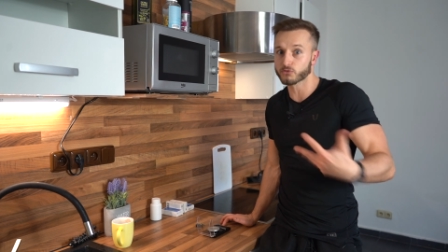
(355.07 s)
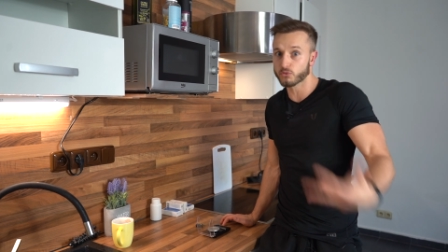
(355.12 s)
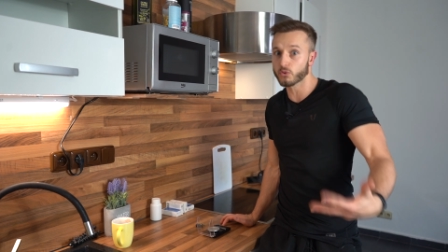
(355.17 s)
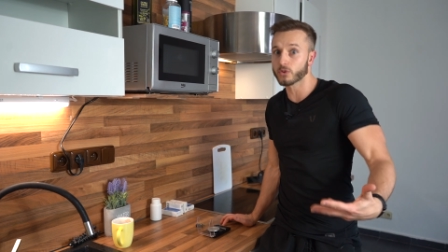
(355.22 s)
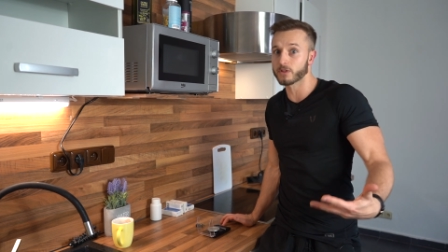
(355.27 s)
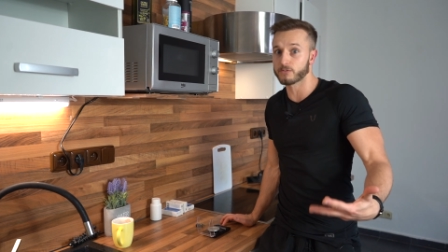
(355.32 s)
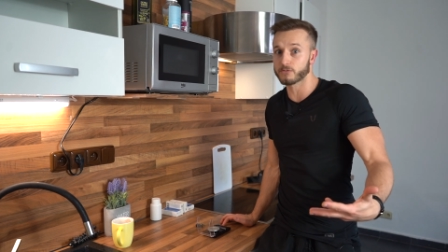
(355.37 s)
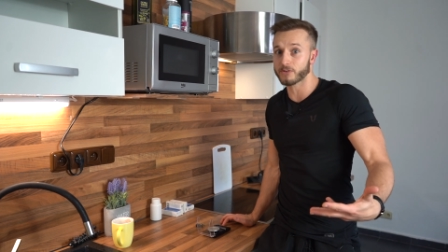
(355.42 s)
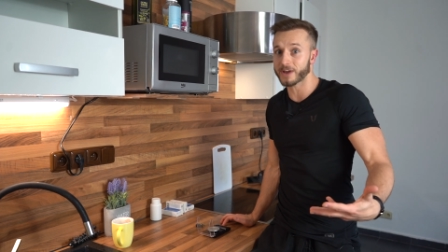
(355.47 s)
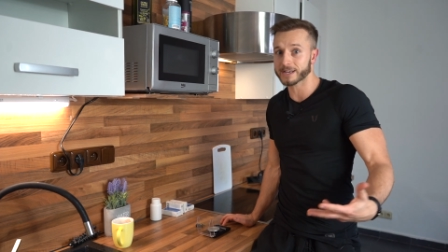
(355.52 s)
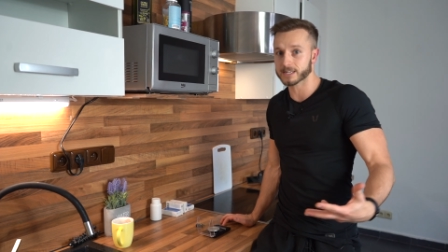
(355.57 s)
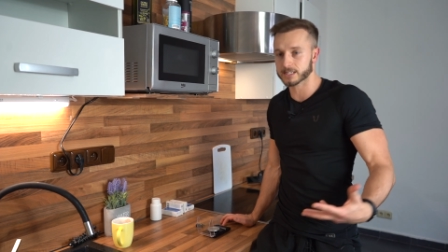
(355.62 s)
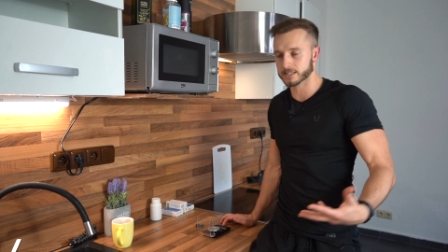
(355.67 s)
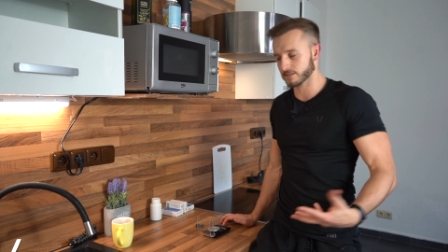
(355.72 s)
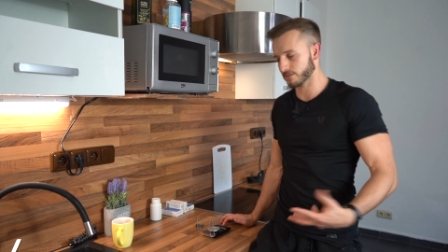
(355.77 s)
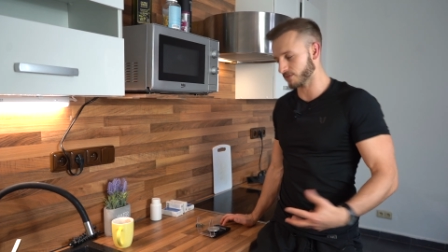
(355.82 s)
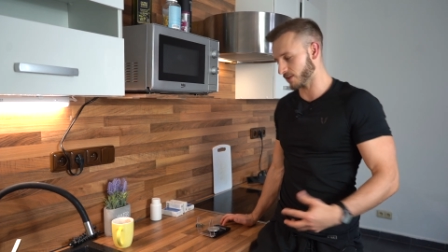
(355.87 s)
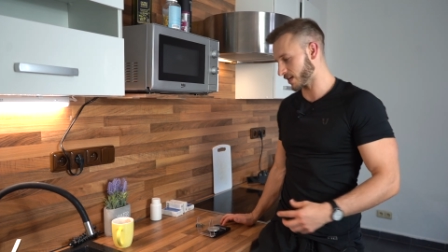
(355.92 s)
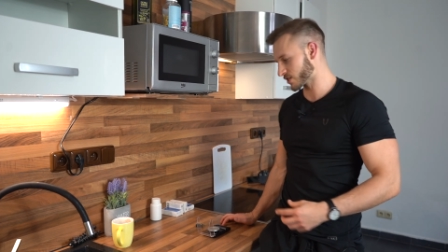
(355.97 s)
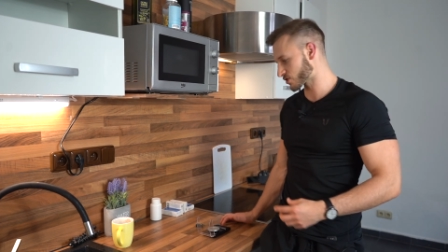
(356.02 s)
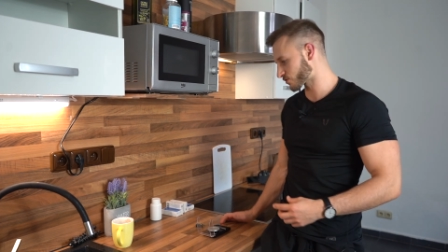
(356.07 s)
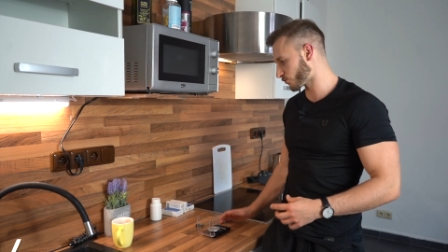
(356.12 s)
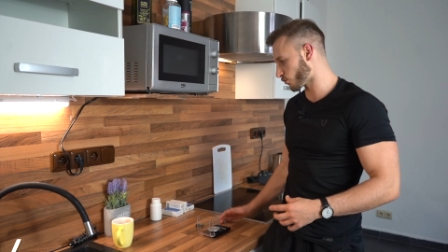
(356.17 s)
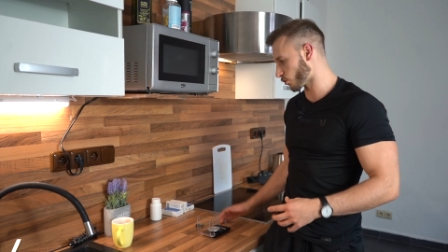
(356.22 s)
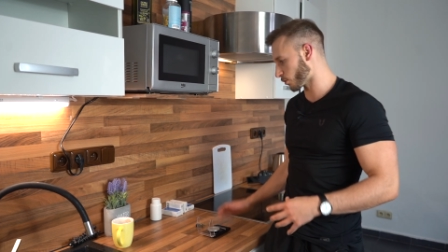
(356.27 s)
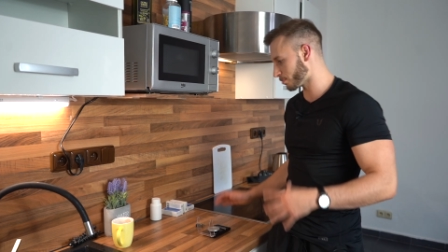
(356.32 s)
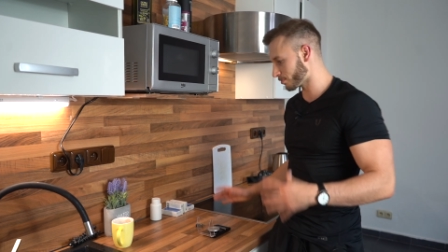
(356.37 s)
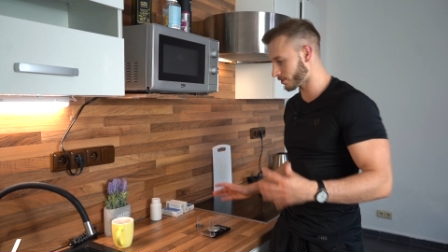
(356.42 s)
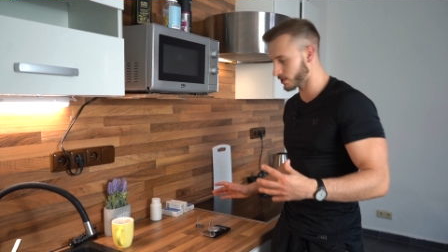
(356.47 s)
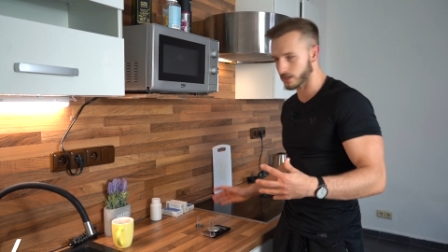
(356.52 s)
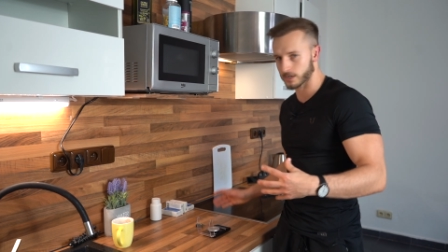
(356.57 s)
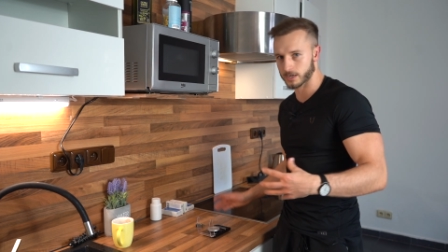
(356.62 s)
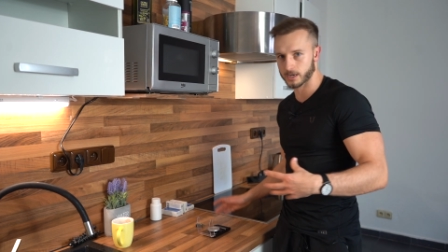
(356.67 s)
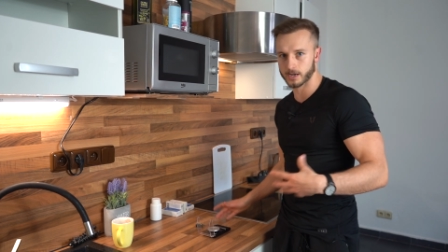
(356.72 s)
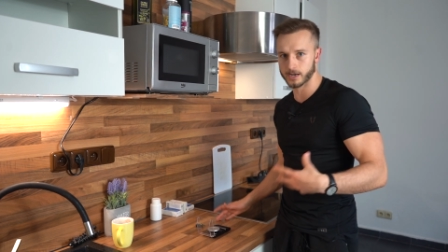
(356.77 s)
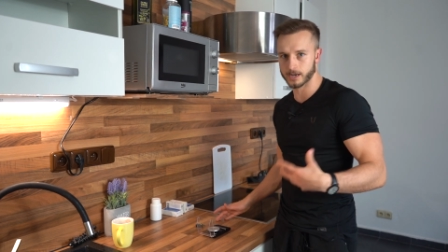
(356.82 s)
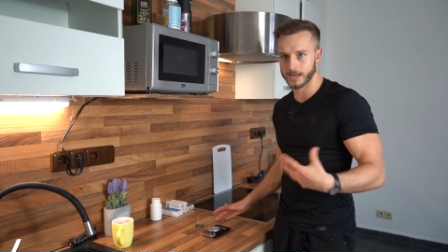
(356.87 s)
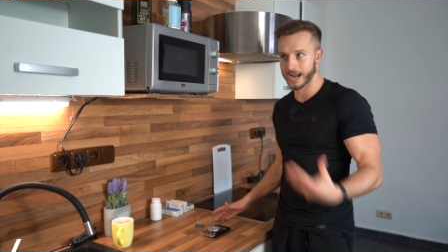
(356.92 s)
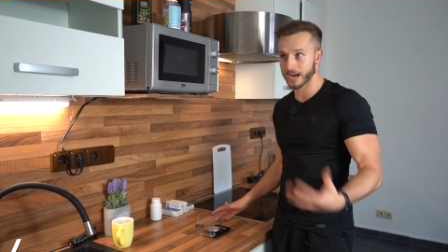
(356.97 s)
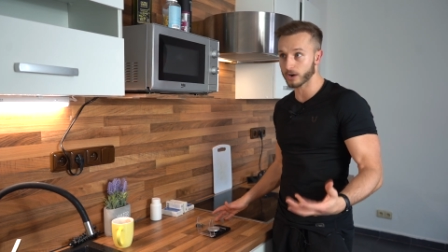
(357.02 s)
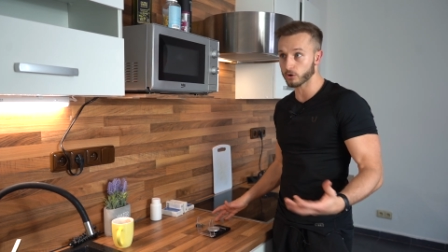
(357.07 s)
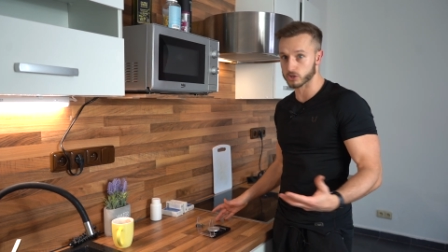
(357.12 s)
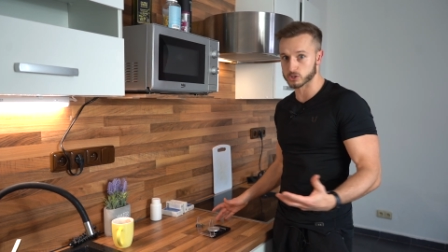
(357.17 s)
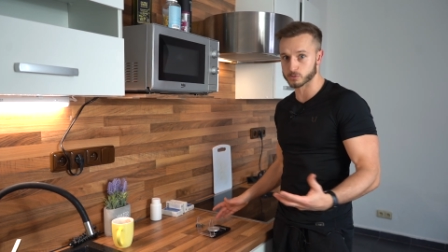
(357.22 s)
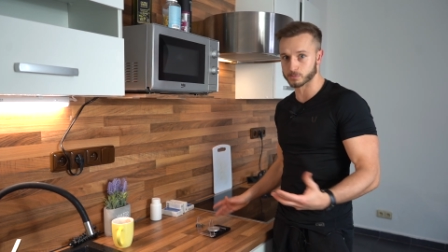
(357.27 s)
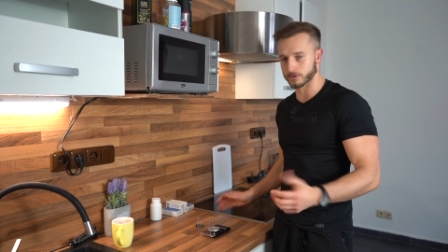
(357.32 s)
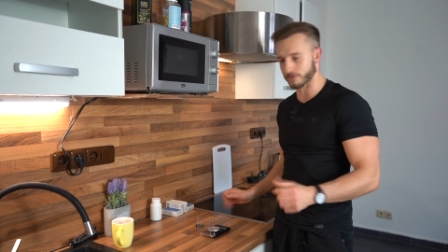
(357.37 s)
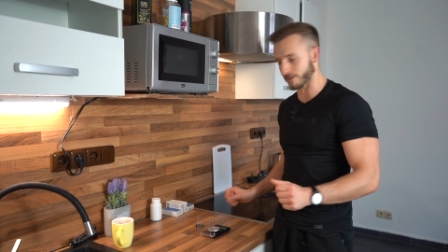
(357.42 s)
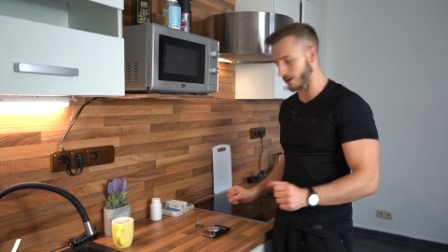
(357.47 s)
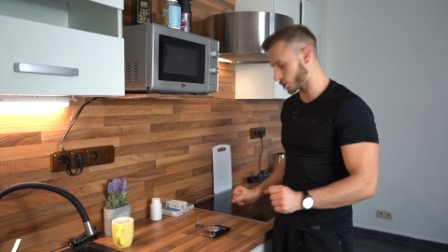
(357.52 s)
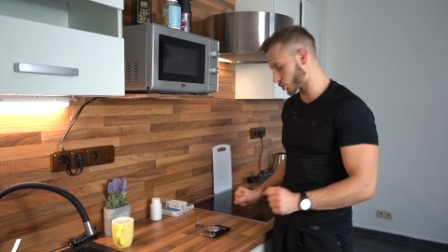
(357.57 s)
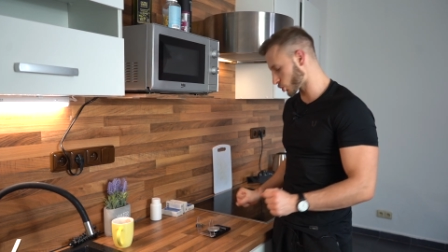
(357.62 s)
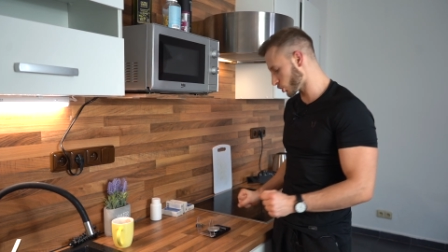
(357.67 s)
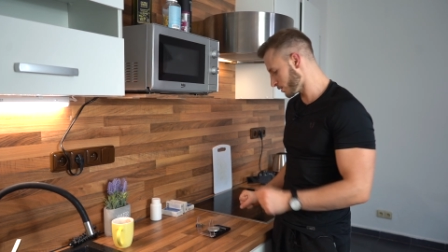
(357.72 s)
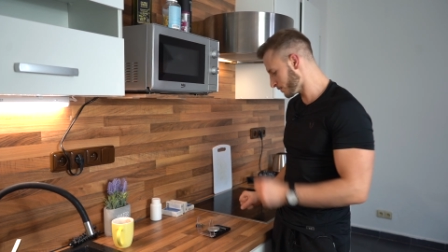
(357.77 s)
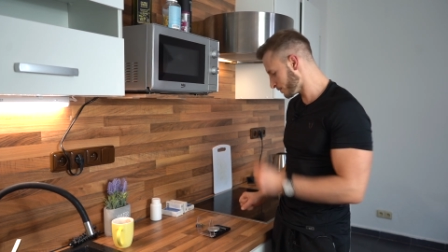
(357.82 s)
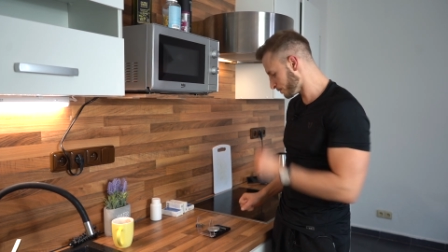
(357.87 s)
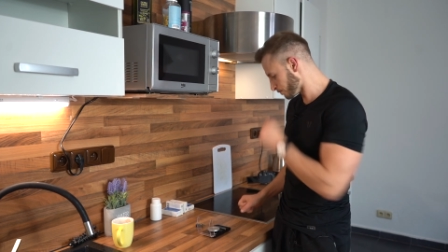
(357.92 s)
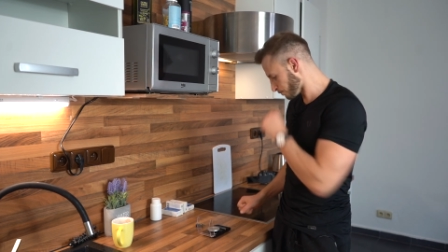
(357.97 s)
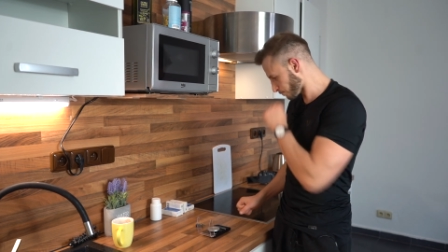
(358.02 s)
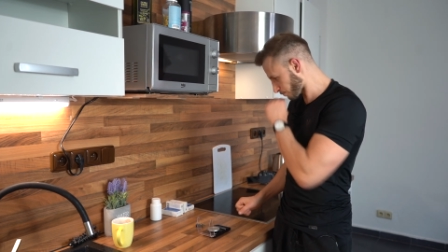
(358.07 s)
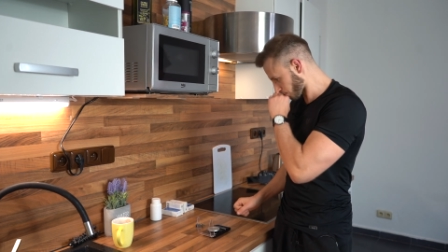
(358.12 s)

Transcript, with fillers: full effectiveness for hair loss prevention,